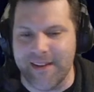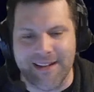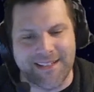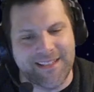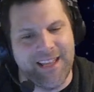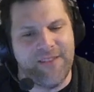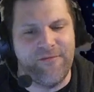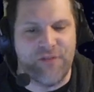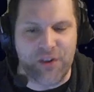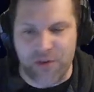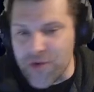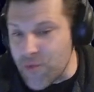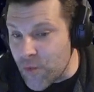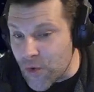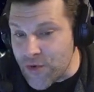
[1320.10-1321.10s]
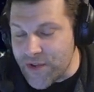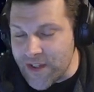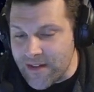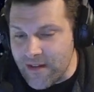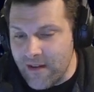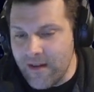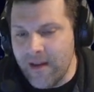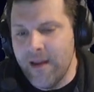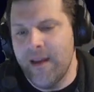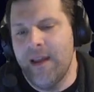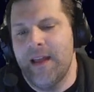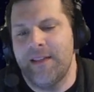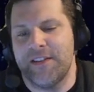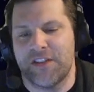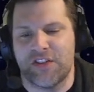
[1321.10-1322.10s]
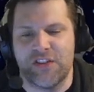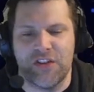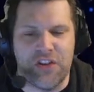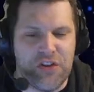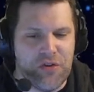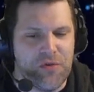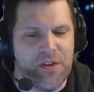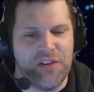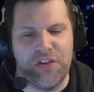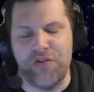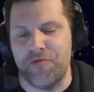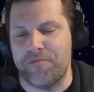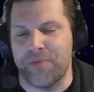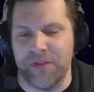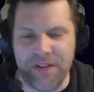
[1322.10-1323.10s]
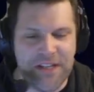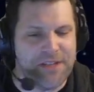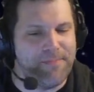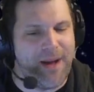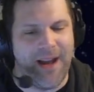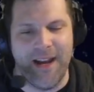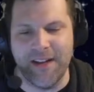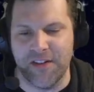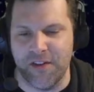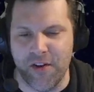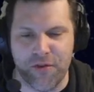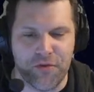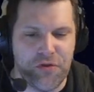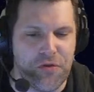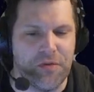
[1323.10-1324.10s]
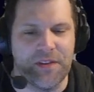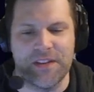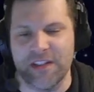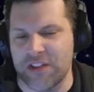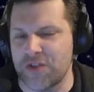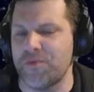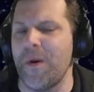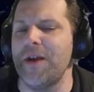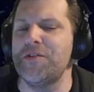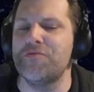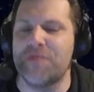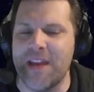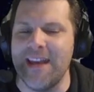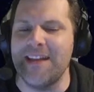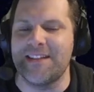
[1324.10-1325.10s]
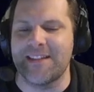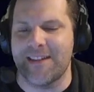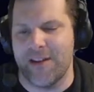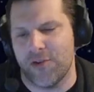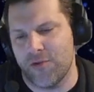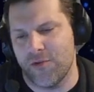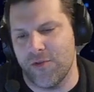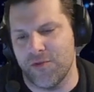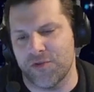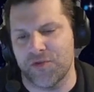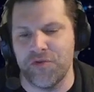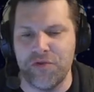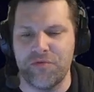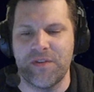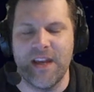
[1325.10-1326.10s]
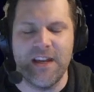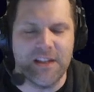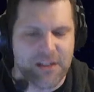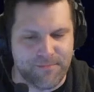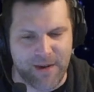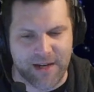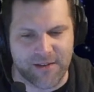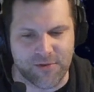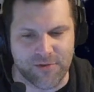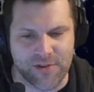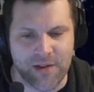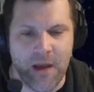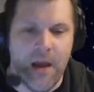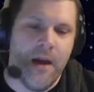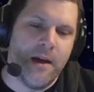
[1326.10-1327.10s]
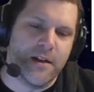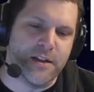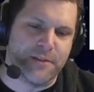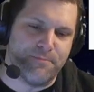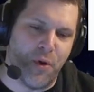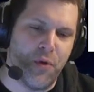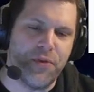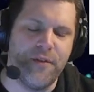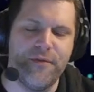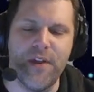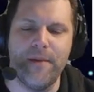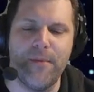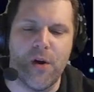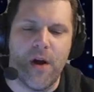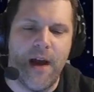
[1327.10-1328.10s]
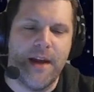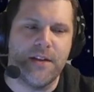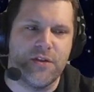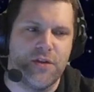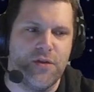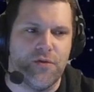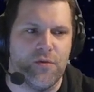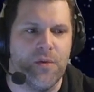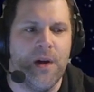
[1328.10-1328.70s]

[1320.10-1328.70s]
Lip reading: I said, very worth it. This is a unit that you place behind another unit. This is why you take Scarecrows or you take Spectres, because both of them are height 2,